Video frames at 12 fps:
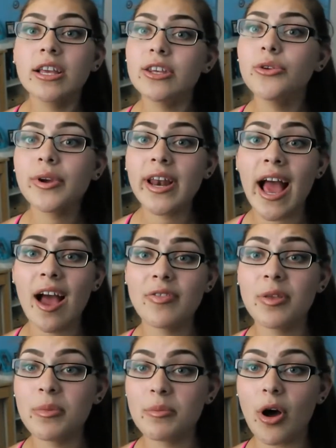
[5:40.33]
you can
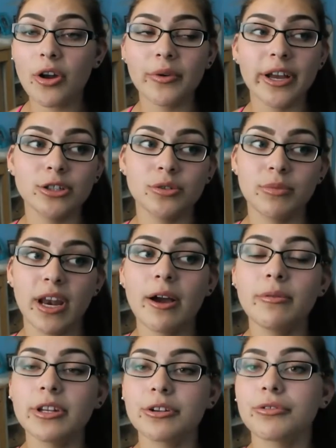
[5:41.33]
have them in moderation, but
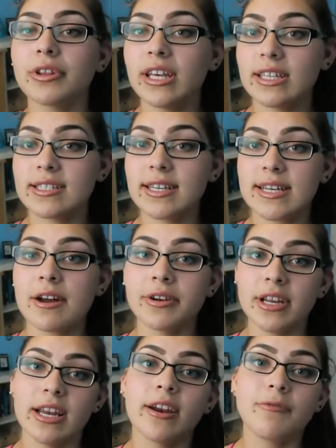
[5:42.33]
I would literally sit down
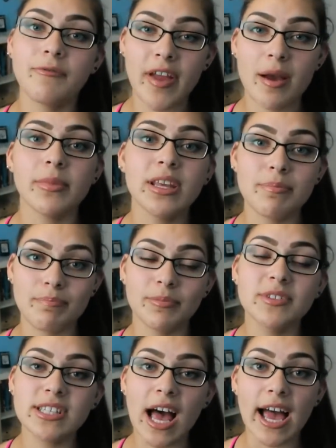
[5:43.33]
and eat a
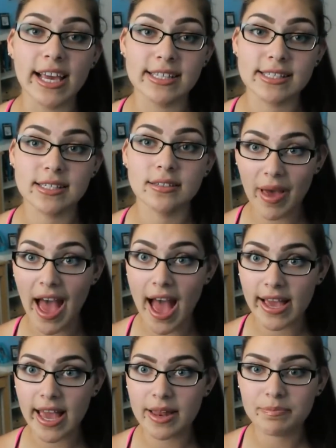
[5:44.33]
family-sized
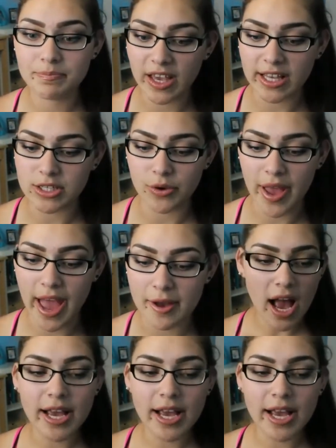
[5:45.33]
bag and think it's okay.